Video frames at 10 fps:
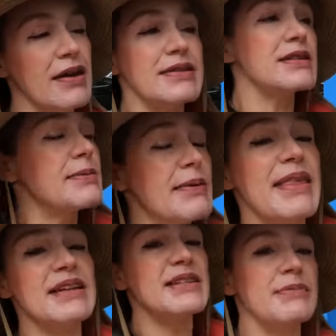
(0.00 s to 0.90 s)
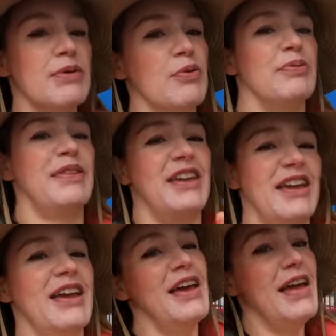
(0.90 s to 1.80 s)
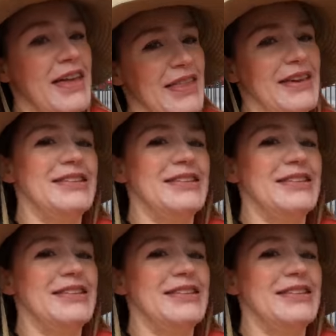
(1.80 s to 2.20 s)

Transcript: So just leave that to them, and hopefully they